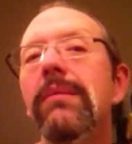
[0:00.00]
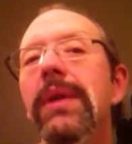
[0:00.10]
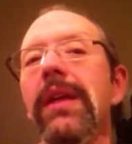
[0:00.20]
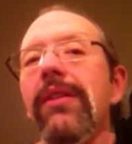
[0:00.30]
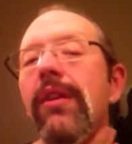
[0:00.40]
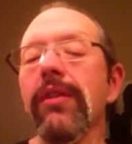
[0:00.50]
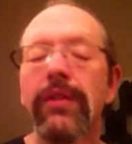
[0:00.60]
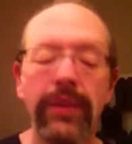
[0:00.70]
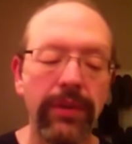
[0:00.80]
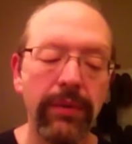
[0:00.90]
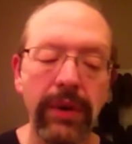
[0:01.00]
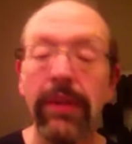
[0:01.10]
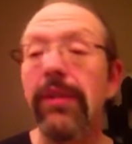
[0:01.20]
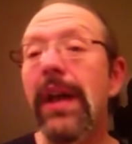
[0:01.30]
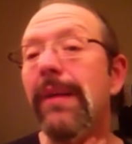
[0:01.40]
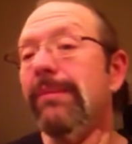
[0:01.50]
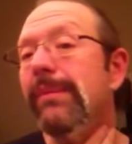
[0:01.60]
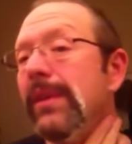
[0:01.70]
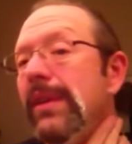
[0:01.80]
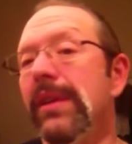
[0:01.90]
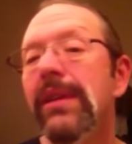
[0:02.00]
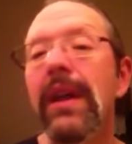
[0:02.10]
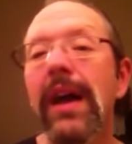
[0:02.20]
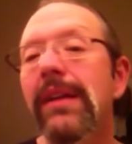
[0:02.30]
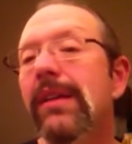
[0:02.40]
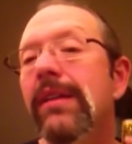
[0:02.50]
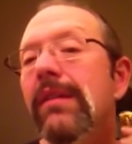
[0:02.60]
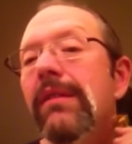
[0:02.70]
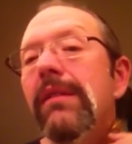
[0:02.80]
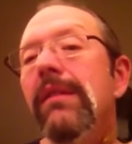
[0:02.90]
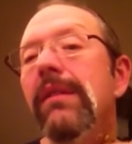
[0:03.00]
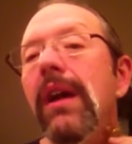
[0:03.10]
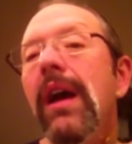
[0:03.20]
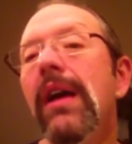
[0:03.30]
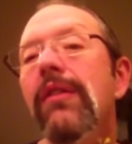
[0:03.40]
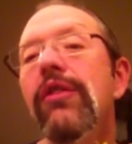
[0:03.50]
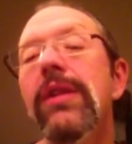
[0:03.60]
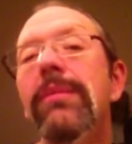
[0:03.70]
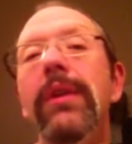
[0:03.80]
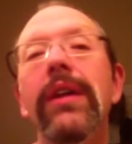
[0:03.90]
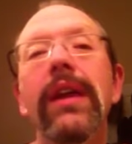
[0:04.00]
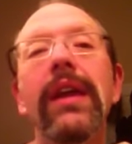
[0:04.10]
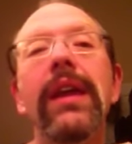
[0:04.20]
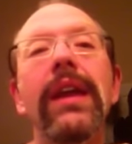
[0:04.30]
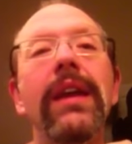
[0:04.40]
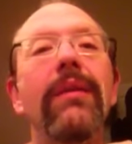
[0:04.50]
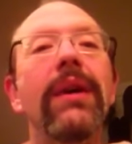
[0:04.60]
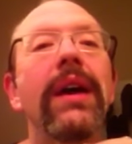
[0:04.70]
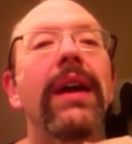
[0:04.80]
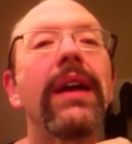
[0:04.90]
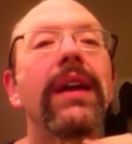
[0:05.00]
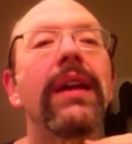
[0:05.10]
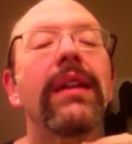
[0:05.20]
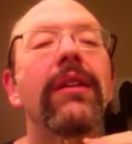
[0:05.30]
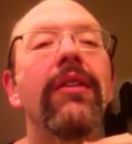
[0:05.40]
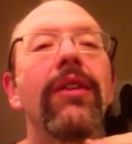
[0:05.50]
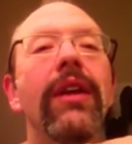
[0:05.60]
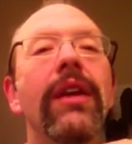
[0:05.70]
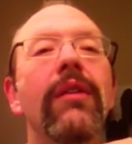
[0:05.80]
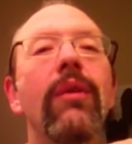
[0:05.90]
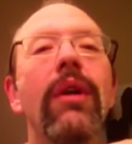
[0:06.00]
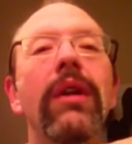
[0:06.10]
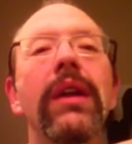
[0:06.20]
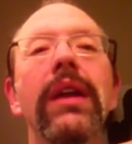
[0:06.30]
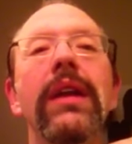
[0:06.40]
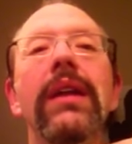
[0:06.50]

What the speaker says: piece, although this one is not cheap looking in any way. It looks like a quality